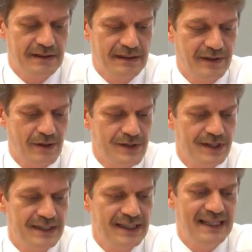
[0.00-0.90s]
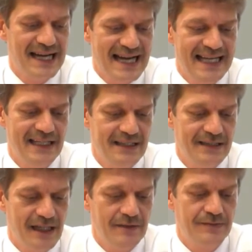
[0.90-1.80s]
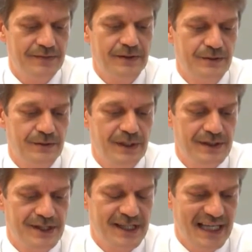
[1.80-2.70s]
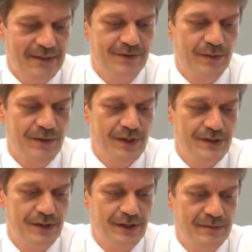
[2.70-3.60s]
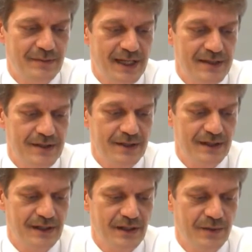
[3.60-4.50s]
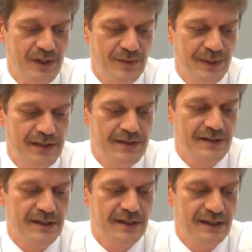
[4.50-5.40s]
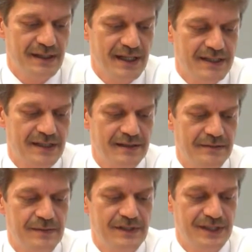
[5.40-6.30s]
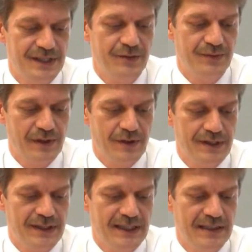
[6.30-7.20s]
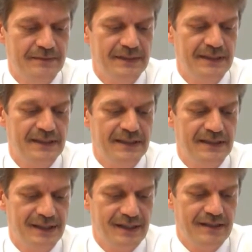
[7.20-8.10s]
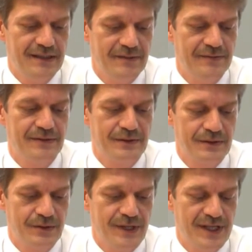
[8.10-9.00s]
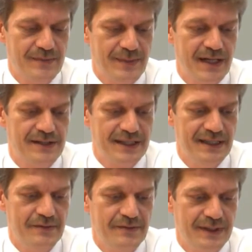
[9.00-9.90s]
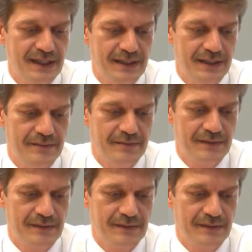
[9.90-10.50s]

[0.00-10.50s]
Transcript: a velocity high enough to escape from the central mass, which means it has um, zero velocity relative to this mass in infinity.